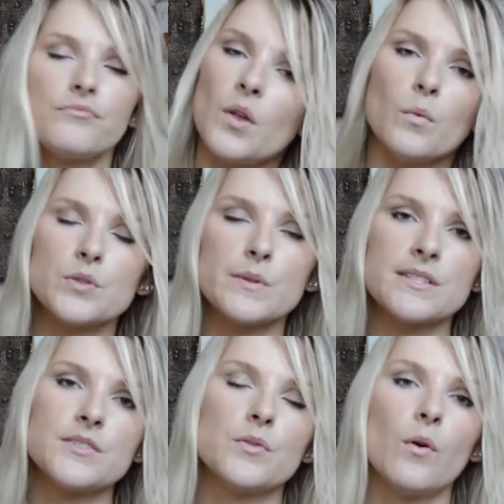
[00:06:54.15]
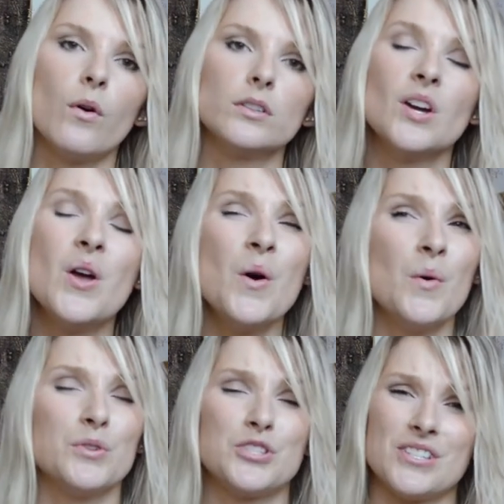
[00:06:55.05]
which wasn't too old,
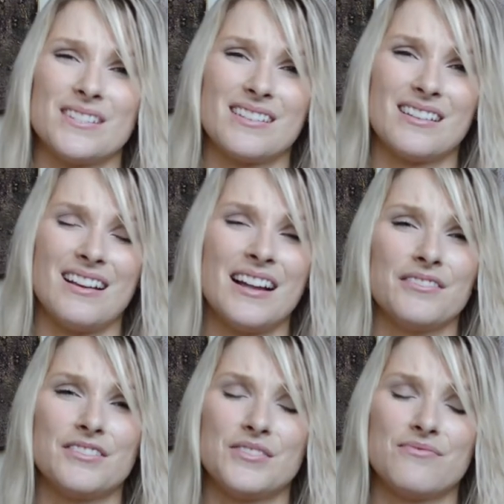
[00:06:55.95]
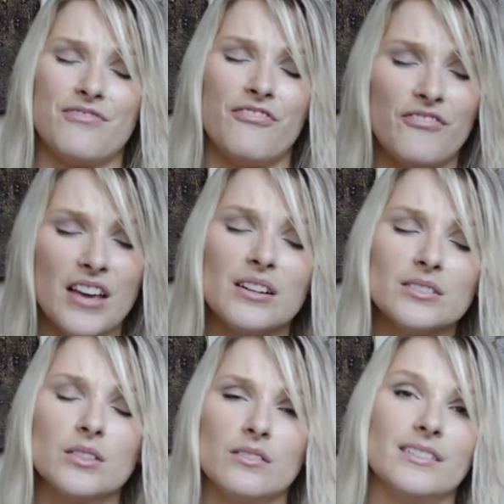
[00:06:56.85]
was just kind of
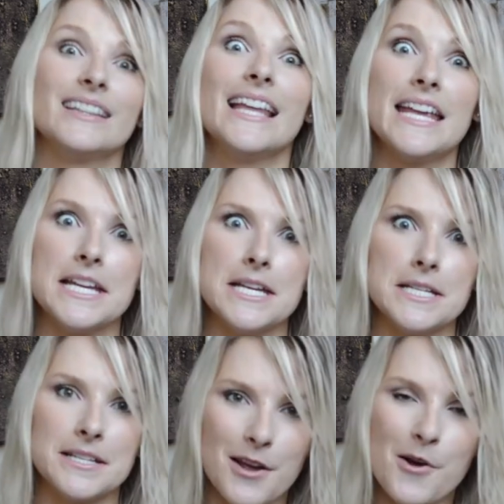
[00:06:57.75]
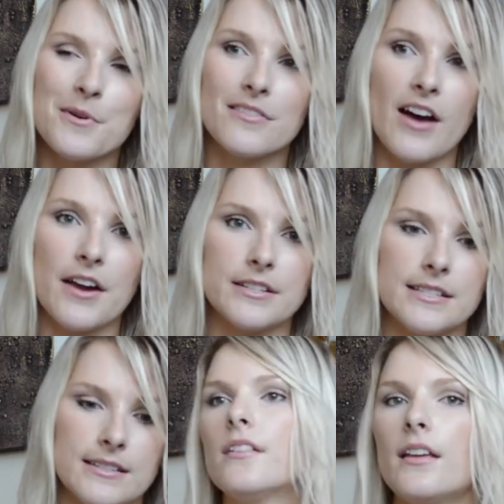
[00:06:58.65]
filled, laden with
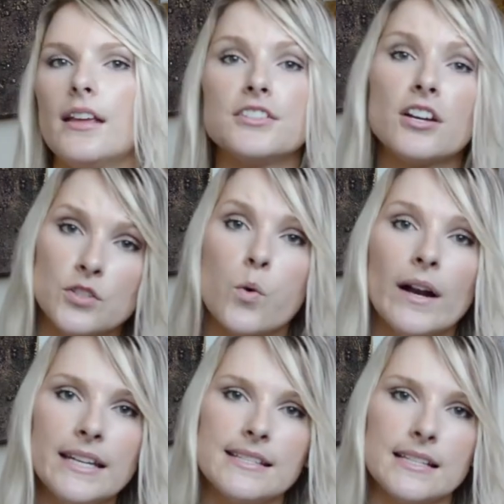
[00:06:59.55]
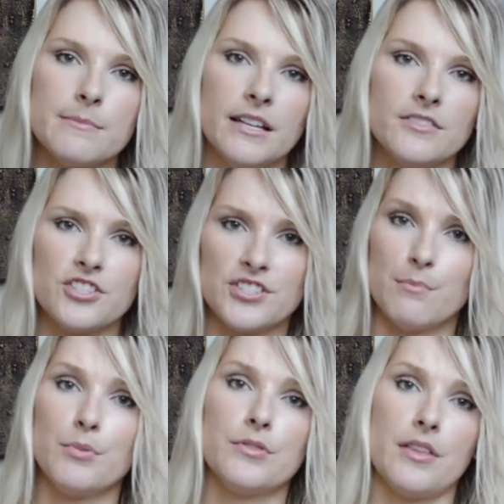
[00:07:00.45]
viruses. It took 26 minutes just to
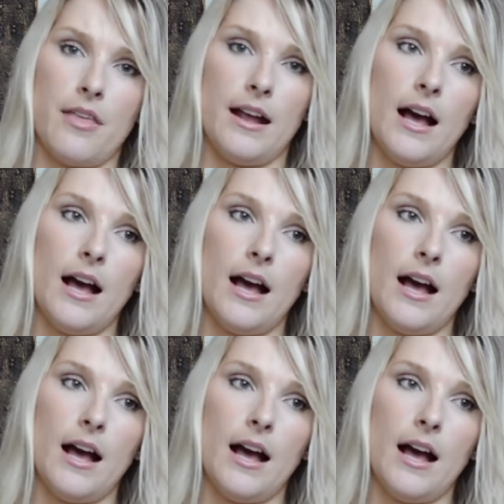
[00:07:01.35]
boot the thing